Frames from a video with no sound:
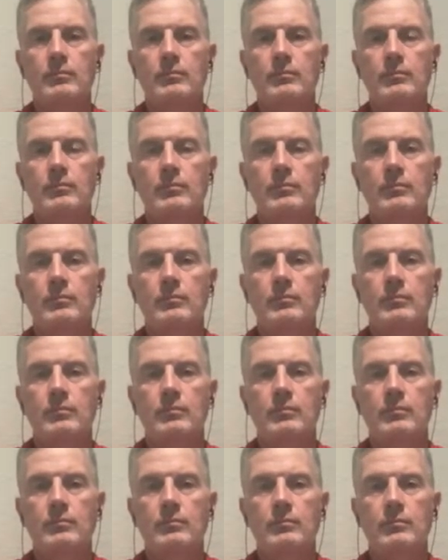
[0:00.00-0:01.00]

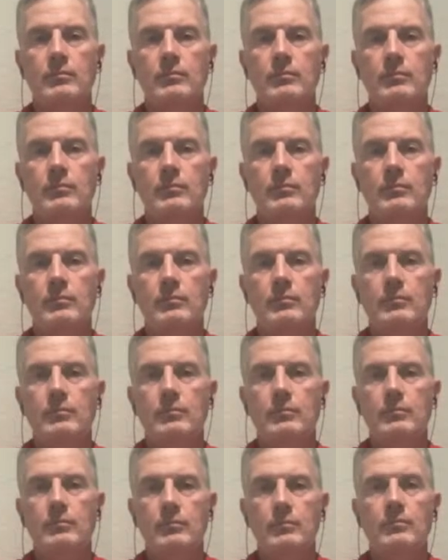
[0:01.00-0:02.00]

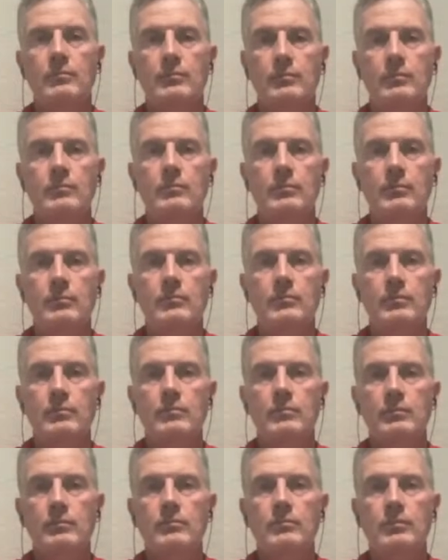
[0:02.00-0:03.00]

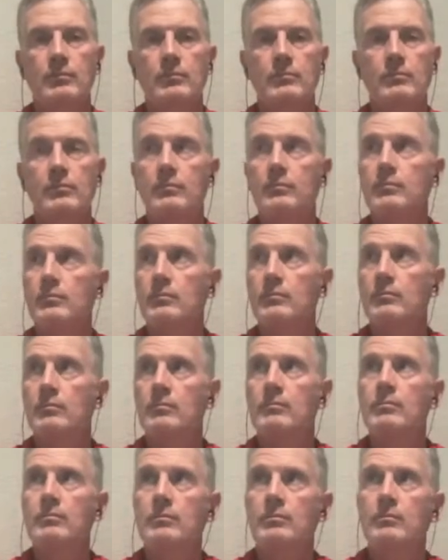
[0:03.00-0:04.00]

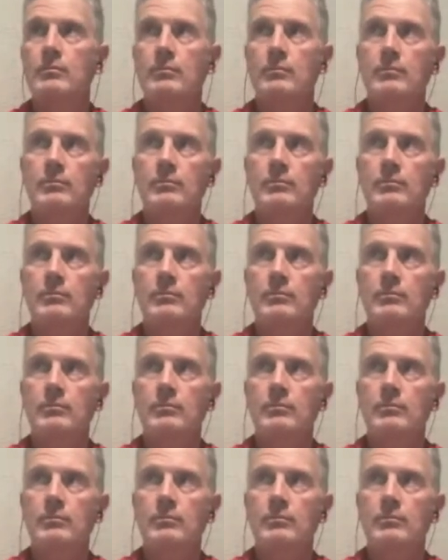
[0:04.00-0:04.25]
[no speech]